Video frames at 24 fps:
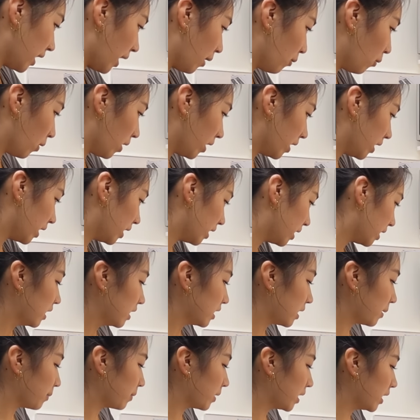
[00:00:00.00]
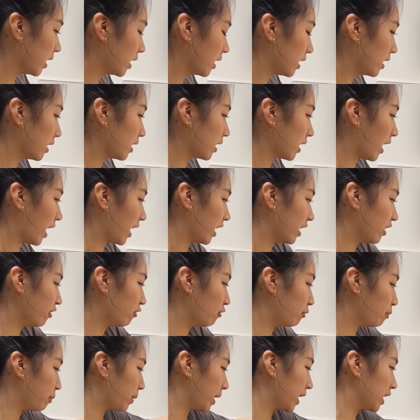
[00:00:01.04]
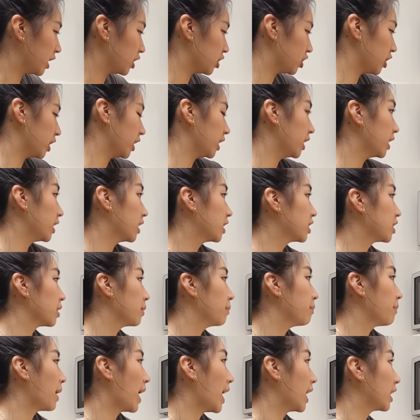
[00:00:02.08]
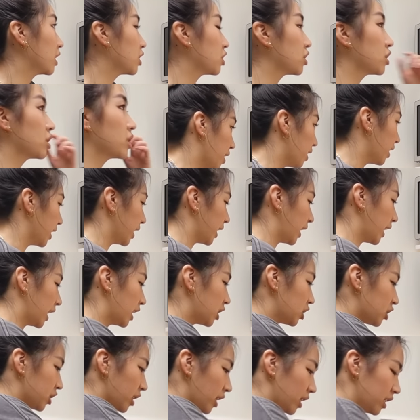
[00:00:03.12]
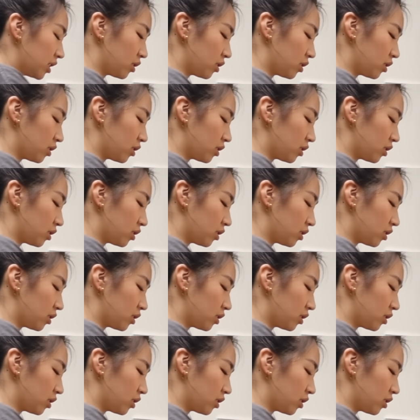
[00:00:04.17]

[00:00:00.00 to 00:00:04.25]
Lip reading: I wanted something kind of beigey to match the kitchen.